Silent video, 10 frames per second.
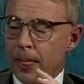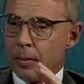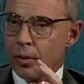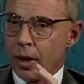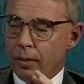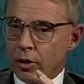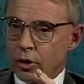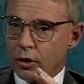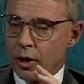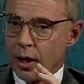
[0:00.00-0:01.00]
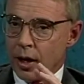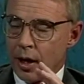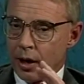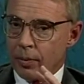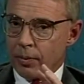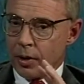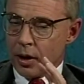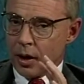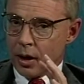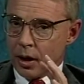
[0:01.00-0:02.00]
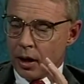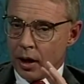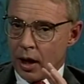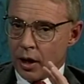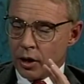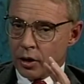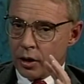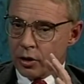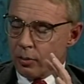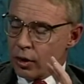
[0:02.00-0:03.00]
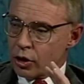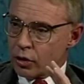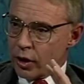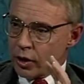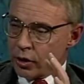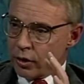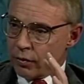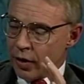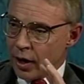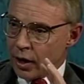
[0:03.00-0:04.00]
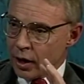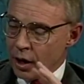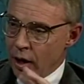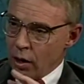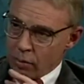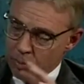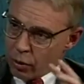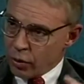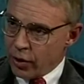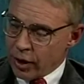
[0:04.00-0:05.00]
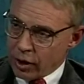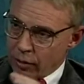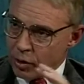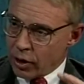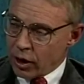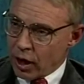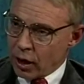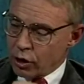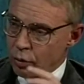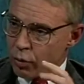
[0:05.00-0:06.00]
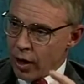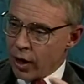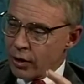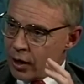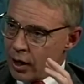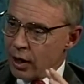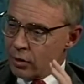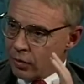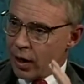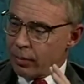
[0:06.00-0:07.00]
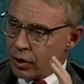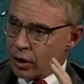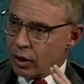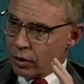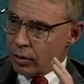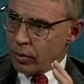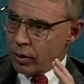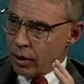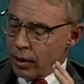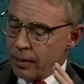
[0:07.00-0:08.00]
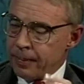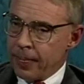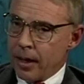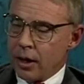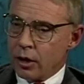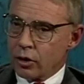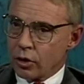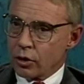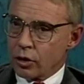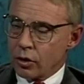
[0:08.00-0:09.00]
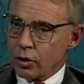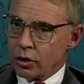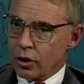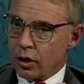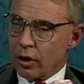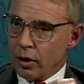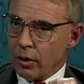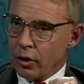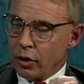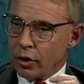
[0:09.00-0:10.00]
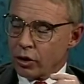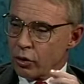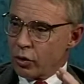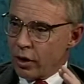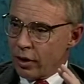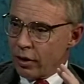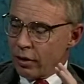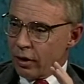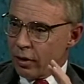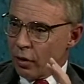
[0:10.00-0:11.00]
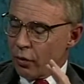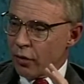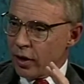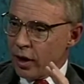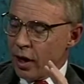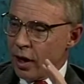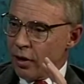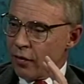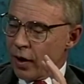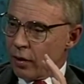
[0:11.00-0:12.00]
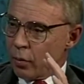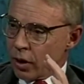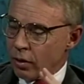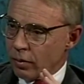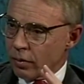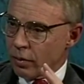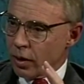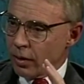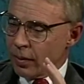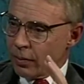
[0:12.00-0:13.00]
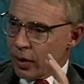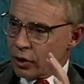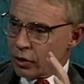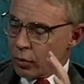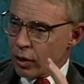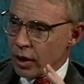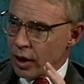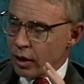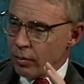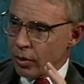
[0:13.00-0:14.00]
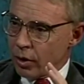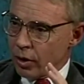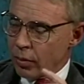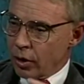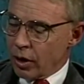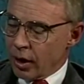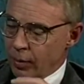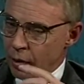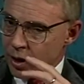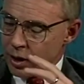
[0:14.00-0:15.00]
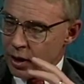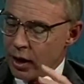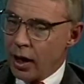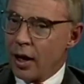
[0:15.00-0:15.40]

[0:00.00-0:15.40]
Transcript: we're able to then help the college and its administration and faculty mold that community college around the needs of that particular community. So those students that are going to be going to school here are going to hopefully find work, uh, a place to work in that community. We're going to upgrade the,